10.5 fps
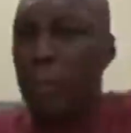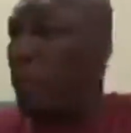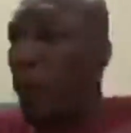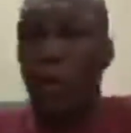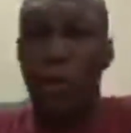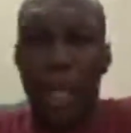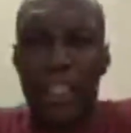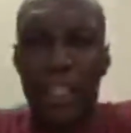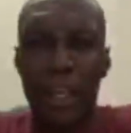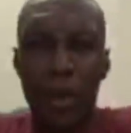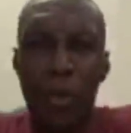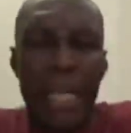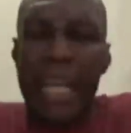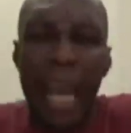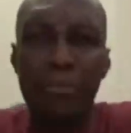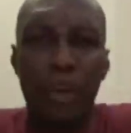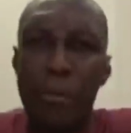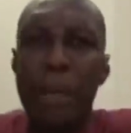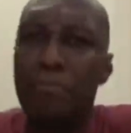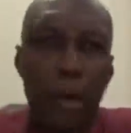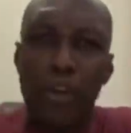people which we came to
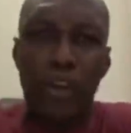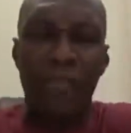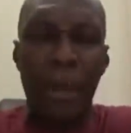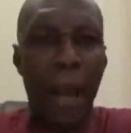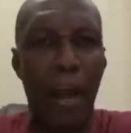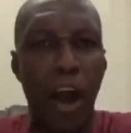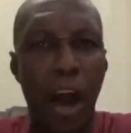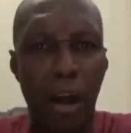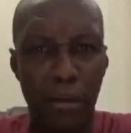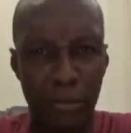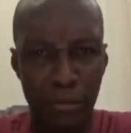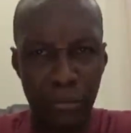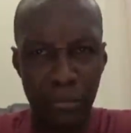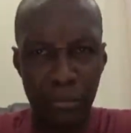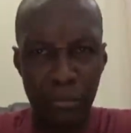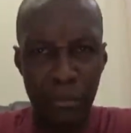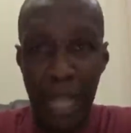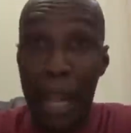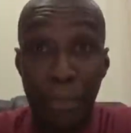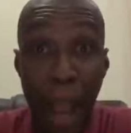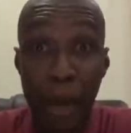meet, most of them are gone.
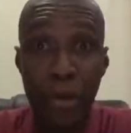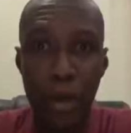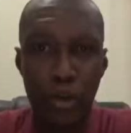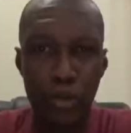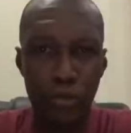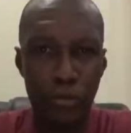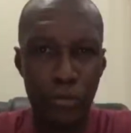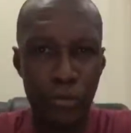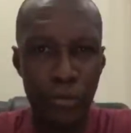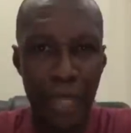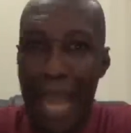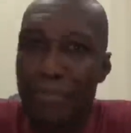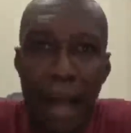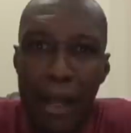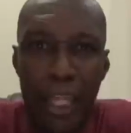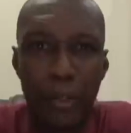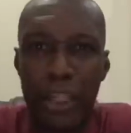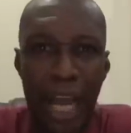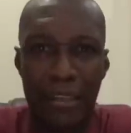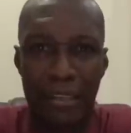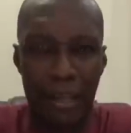Like Barry do, like Michael
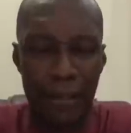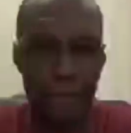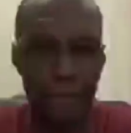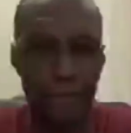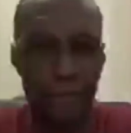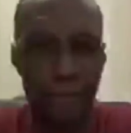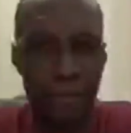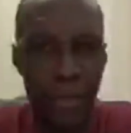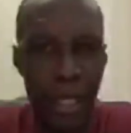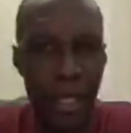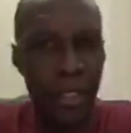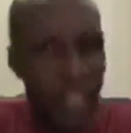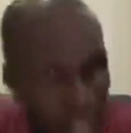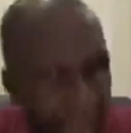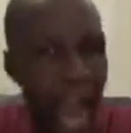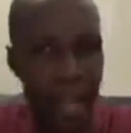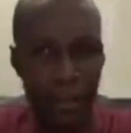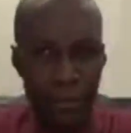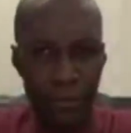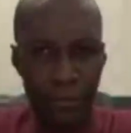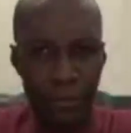Jackson. Yeah.